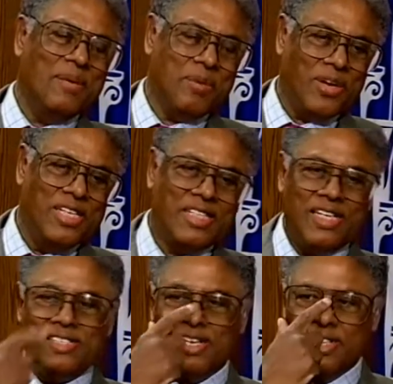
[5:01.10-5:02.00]
because I
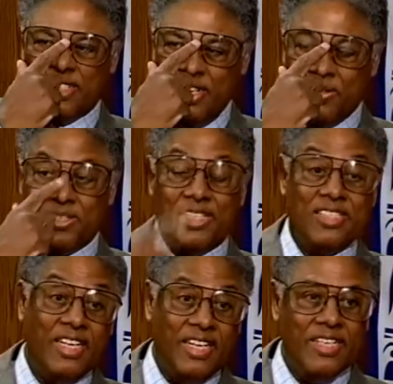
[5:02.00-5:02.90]
said there's no such
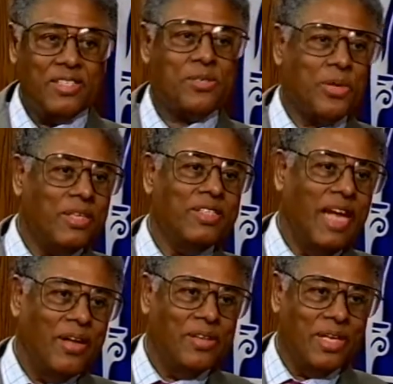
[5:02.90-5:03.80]
thing as a
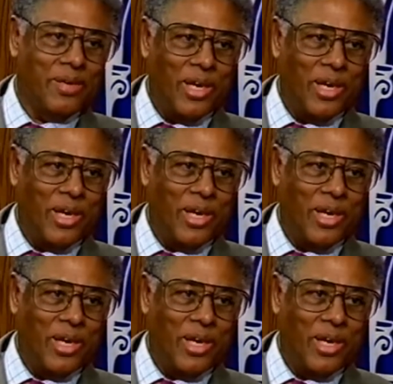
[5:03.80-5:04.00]
trickle-down theory.